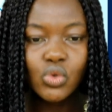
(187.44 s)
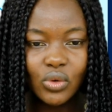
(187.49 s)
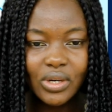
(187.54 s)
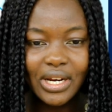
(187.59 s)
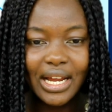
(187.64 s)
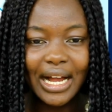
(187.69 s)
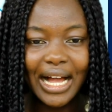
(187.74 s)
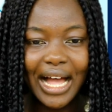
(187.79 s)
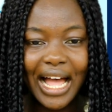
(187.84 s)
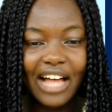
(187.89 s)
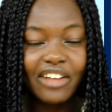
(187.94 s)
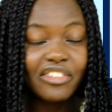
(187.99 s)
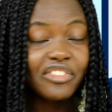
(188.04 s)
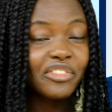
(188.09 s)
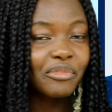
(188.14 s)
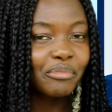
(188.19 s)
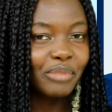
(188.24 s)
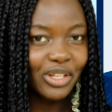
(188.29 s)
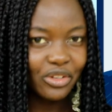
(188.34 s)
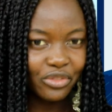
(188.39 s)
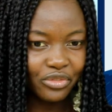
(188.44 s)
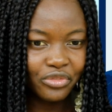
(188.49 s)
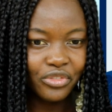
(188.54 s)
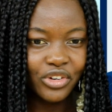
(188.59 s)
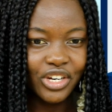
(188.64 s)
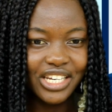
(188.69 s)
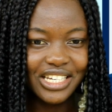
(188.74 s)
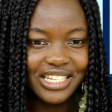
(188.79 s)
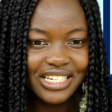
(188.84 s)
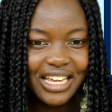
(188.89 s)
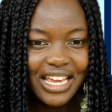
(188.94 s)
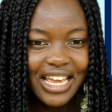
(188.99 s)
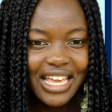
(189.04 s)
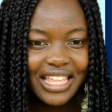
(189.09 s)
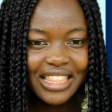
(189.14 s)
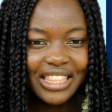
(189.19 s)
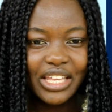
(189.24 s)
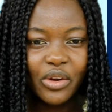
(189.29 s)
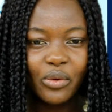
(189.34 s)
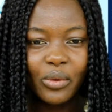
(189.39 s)
Kaduna have been freed.
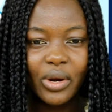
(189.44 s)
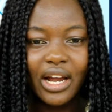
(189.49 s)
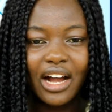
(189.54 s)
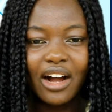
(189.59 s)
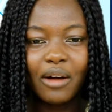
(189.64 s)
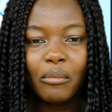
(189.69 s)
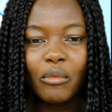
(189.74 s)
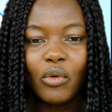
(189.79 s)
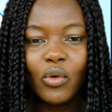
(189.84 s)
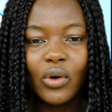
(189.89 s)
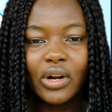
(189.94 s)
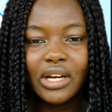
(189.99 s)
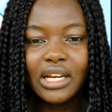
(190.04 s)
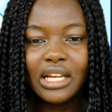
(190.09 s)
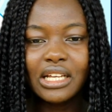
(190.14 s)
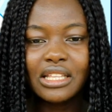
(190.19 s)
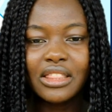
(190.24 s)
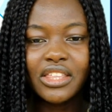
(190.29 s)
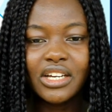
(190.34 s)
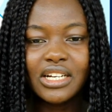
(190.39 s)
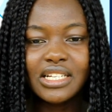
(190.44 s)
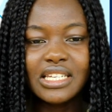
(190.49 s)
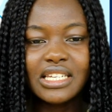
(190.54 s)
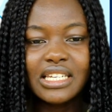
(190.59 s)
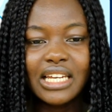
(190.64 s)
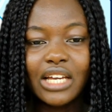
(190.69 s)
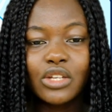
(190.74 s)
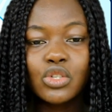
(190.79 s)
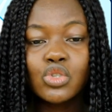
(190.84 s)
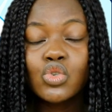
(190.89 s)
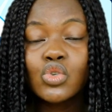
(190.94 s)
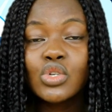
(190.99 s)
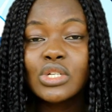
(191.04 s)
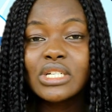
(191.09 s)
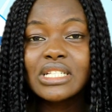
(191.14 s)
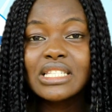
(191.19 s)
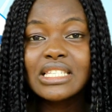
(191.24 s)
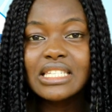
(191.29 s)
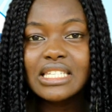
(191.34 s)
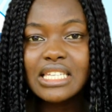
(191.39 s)
They were among 39
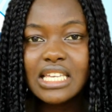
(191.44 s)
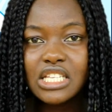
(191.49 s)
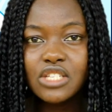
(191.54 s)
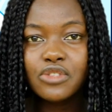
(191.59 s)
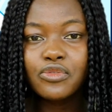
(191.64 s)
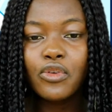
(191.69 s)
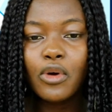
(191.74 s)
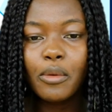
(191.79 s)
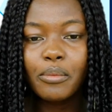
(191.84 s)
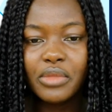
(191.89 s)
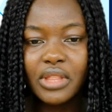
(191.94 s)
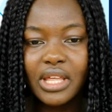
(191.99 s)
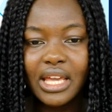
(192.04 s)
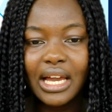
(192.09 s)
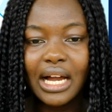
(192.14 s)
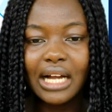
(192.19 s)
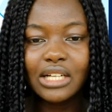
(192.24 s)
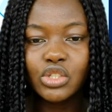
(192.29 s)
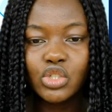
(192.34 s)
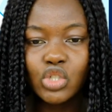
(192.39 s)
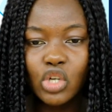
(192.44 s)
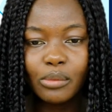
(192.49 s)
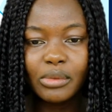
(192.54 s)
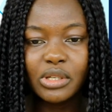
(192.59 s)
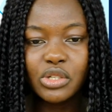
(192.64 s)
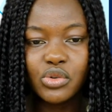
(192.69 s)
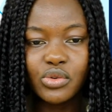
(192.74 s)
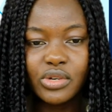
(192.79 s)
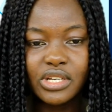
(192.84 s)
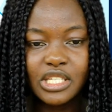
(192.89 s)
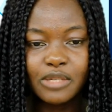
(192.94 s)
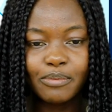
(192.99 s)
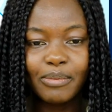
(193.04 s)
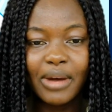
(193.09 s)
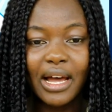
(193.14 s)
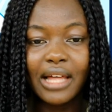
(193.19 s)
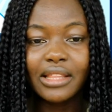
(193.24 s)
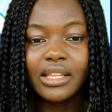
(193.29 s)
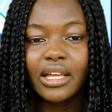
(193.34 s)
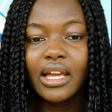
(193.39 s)
students seized from their dormitories
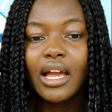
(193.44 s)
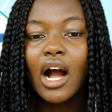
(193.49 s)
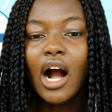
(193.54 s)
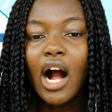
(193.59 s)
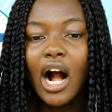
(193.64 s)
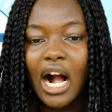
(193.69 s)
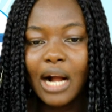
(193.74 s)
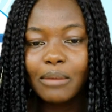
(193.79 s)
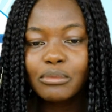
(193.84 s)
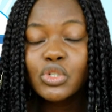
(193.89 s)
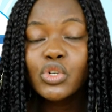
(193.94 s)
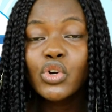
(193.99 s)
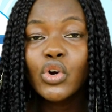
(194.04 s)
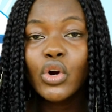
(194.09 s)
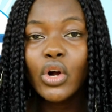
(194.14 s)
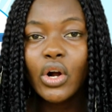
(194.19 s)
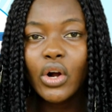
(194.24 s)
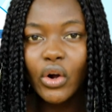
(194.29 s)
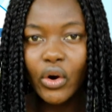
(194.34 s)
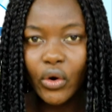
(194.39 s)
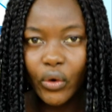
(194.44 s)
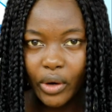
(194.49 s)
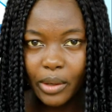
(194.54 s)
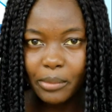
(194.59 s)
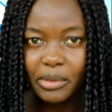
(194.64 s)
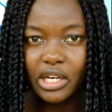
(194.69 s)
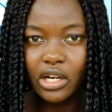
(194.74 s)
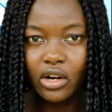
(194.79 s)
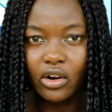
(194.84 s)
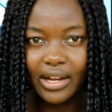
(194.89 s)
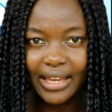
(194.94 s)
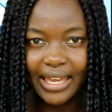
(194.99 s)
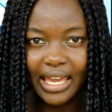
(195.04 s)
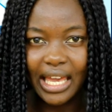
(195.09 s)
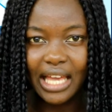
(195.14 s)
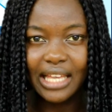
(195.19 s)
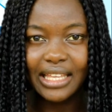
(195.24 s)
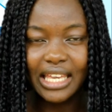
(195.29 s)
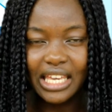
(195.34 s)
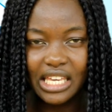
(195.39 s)
by the armed criminal
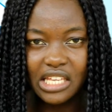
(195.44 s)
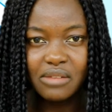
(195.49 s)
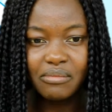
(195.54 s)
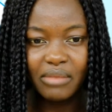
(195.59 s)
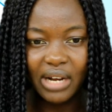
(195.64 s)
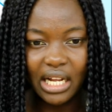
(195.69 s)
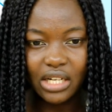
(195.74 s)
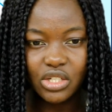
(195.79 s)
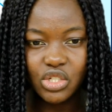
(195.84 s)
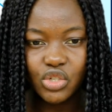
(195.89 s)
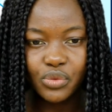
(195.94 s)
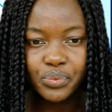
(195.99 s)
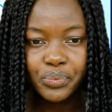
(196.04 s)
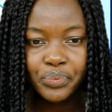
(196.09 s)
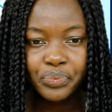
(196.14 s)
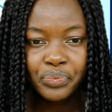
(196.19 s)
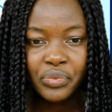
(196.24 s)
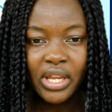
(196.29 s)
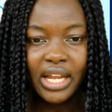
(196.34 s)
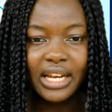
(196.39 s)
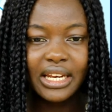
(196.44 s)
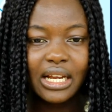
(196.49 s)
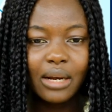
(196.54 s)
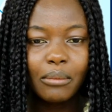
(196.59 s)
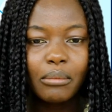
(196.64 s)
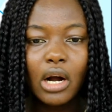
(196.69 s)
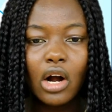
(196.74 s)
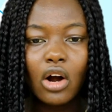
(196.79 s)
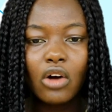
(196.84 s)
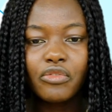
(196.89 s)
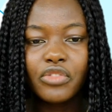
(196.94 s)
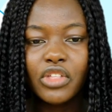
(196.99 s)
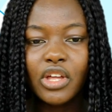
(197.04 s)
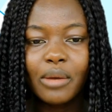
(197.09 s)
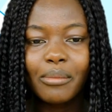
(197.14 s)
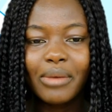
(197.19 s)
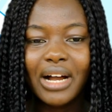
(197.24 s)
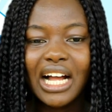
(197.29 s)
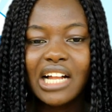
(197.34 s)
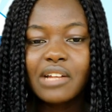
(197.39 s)
gang in March. A number of
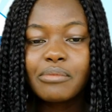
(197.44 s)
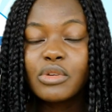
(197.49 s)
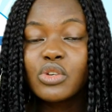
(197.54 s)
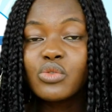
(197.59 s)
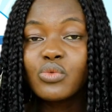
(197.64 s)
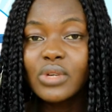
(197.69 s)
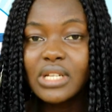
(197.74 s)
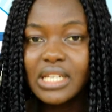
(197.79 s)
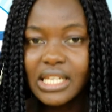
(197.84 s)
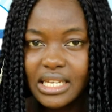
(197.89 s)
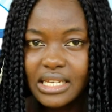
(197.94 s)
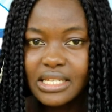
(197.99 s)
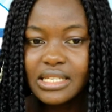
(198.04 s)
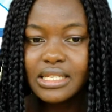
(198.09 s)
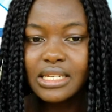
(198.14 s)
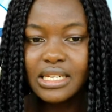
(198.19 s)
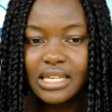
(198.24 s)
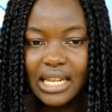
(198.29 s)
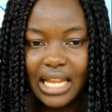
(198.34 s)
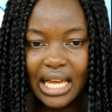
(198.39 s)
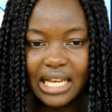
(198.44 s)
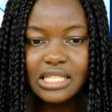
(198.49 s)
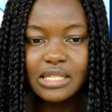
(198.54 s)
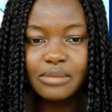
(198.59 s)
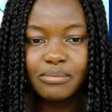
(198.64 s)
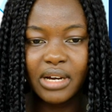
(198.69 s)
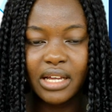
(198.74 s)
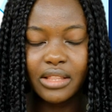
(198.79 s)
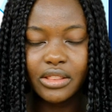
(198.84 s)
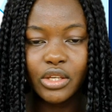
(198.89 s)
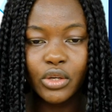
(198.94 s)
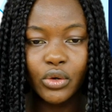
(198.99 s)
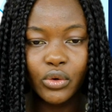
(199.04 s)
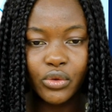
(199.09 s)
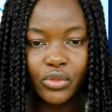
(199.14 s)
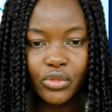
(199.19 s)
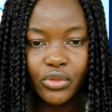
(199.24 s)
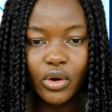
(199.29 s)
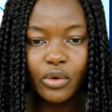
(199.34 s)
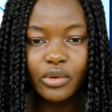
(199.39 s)
them had been released last month. The
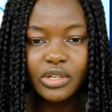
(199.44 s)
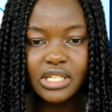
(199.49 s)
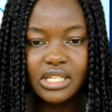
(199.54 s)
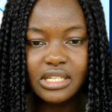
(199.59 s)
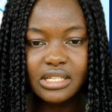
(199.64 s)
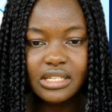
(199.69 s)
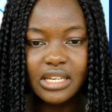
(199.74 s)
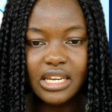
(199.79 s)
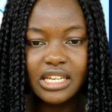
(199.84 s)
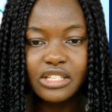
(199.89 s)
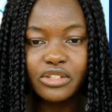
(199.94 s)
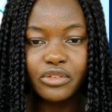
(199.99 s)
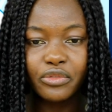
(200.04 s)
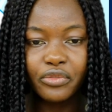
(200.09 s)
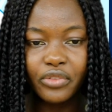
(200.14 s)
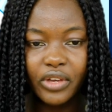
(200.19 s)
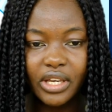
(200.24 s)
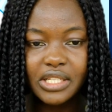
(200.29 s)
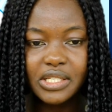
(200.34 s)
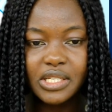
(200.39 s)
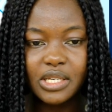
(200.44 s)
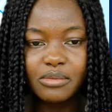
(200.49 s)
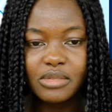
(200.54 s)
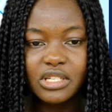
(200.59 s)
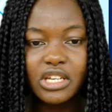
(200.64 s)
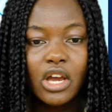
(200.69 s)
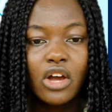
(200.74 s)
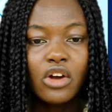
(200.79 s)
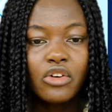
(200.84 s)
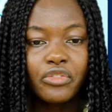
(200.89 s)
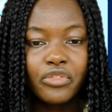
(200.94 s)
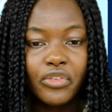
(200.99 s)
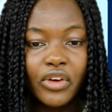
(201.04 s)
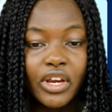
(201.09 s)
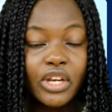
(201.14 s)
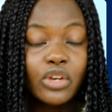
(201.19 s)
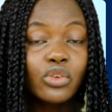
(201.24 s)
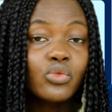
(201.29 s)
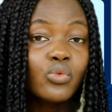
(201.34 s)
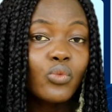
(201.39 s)
authority says the victims
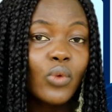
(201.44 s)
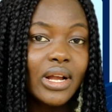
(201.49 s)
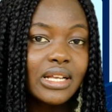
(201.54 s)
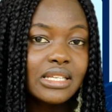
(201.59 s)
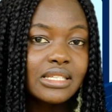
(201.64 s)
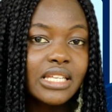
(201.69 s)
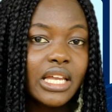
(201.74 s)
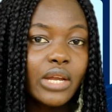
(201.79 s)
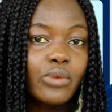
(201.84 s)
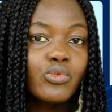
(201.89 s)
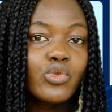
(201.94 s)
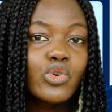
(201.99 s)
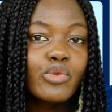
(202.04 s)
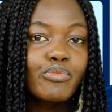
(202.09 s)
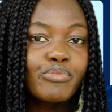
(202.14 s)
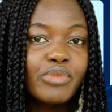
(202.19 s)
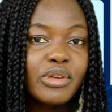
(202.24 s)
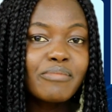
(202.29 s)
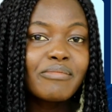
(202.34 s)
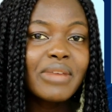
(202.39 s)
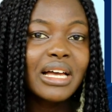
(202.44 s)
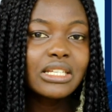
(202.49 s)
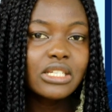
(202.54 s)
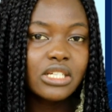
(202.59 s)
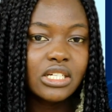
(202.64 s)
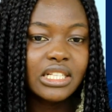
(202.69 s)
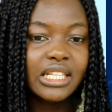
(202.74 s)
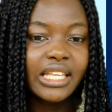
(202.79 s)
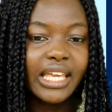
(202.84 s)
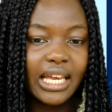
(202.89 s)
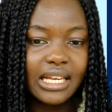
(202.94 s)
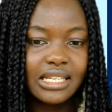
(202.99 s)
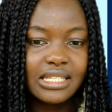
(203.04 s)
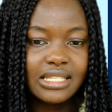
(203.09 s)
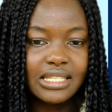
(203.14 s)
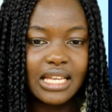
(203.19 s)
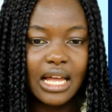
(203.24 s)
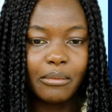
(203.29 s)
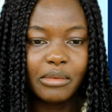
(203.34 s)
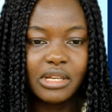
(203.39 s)
freed on Wednesday will be medically
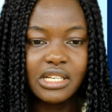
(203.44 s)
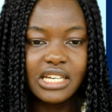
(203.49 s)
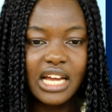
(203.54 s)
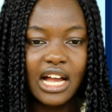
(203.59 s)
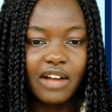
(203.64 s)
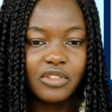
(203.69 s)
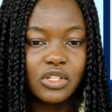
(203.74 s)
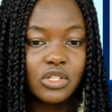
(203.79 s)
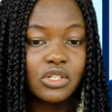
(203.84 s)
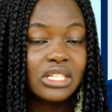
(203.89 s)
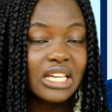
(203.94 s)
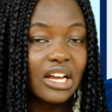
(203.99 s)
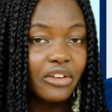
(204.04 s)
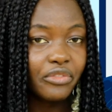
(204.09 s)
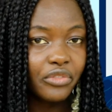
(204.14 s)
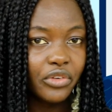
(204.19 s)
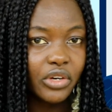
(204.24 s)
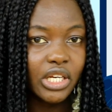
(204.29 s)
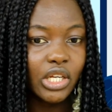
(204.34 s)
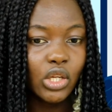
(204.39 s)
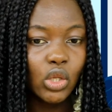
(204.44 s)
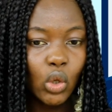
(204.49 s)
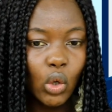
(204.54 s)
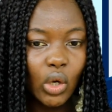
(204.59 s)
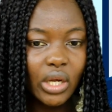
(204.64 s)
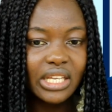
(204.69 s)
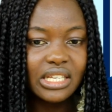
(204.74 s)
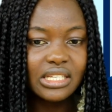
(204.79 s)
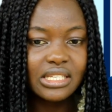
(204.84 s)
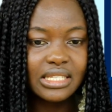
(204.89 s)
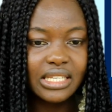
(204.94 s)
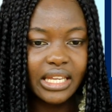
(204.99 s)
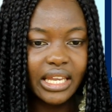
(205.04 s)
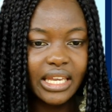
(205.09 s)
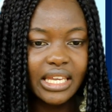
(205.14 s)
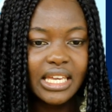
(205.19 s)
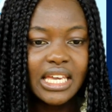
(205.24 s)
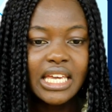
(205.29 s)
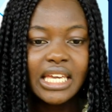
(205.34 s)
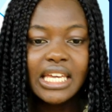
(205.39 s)
examined after suffering a longer
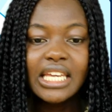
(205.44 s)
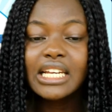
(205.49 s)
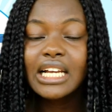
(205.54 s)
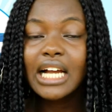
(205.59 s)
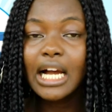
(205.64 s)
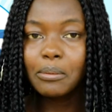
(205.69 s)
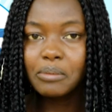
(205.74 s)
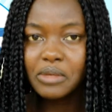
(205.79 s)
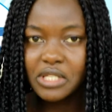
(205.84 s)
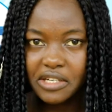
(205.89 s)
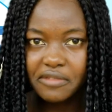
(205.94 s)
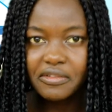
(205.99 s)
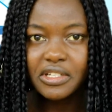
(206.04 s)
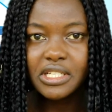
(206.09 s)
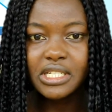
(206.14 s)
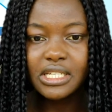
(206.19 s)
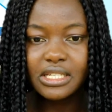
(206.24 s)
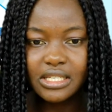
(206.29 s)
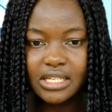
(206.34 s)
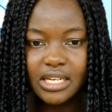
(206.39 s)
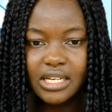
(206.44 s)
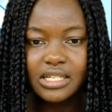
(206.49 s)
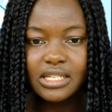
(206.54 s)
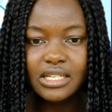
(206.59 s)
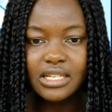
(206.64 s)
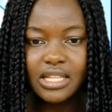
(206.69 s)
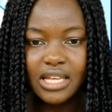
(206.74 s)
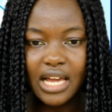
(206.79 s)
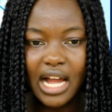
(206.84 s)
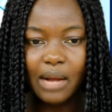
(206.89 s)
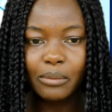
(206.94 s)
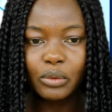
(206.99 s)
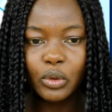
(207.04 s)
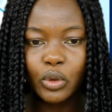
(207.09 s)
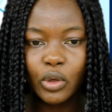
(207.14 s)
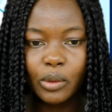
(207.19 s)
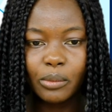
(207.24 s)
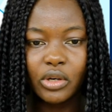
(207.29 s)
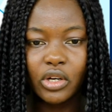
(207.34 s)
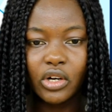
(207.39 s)
stay in captivity since the armed
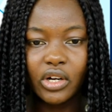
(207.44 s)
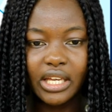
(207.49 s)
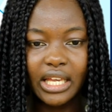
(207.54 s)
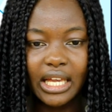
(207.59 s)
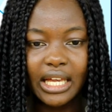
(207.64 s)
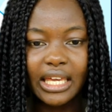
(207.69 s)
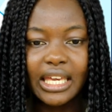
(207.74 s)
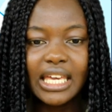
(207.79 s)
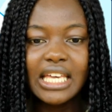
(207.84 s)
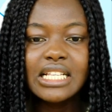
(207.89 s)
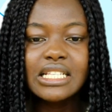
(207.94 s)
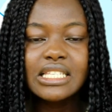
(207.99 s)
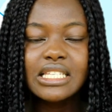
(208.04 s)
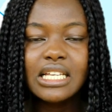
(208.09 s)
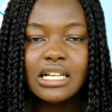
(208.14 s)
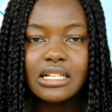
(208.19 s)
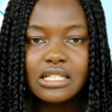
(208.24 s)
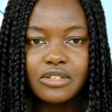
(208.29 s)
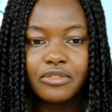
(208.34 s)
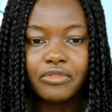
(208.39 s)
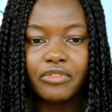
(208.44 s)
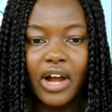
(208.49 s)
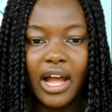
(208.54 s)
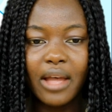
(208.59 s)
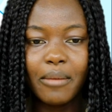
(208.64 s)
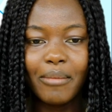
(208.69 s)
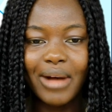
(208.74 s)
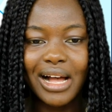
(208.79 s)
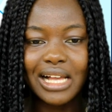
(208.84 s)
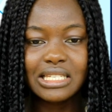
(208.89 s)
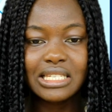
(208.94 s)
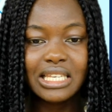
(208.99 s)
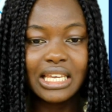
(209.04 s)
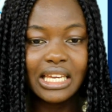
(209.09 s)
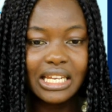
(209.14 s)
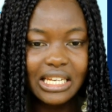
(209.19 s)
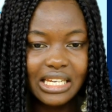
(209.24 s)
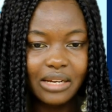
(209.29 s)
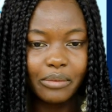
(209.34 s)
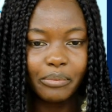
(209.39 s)
criminal gang intensified mass
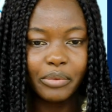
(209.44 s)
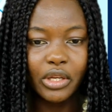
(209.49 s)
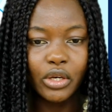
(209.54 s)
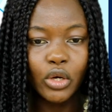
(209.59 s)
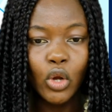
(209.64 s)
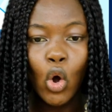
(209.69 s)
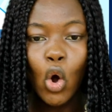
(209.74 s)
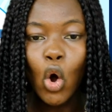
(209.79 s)
kidnapping